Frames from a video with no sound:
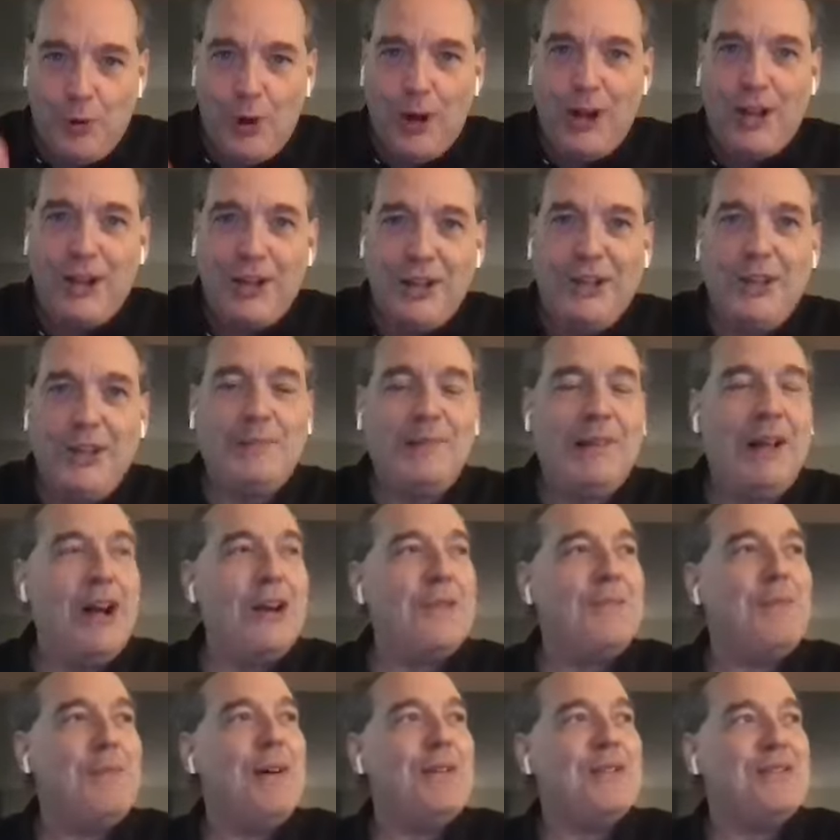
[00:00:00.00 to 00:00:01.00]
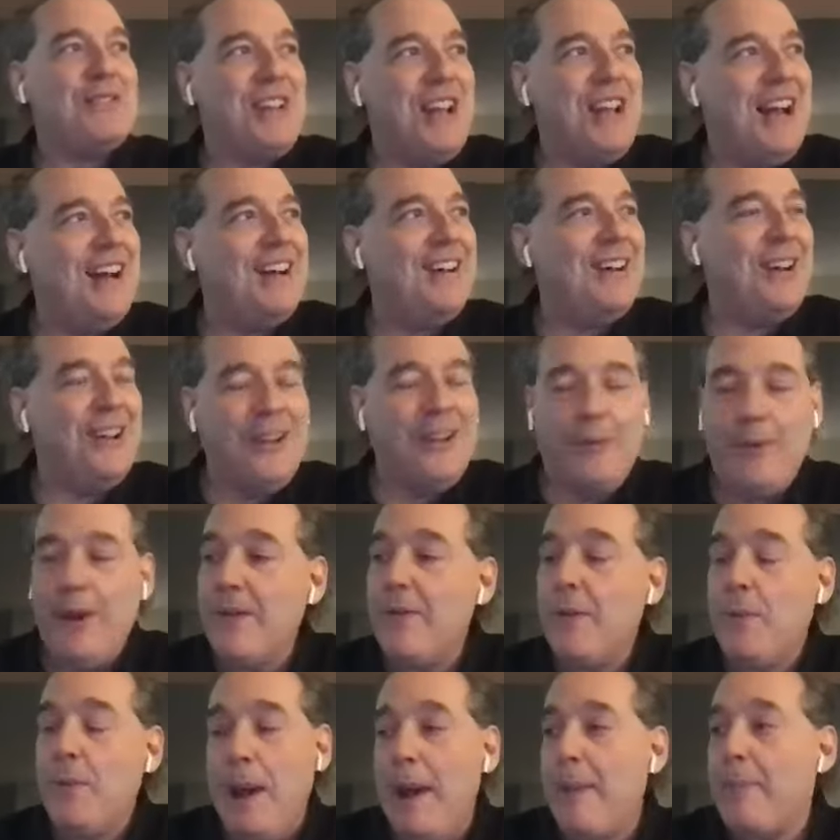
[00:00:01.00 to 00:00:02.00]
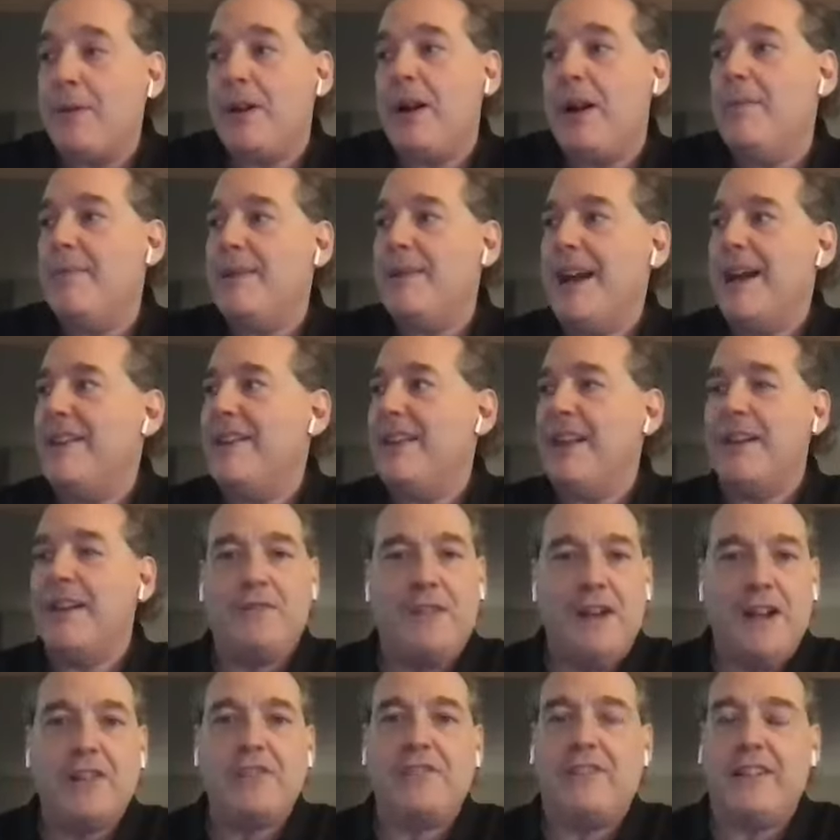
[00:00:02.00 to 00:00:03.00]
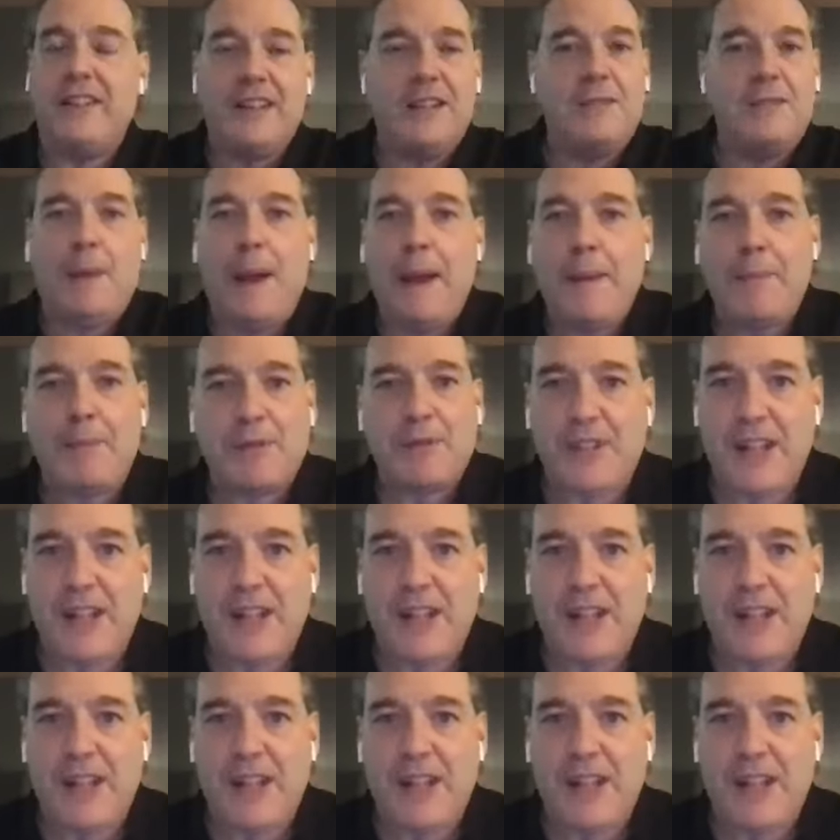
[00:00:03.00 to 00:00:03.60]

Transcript: working on the blog post. Yeah, we have a paper coming out on that eventually. These papers.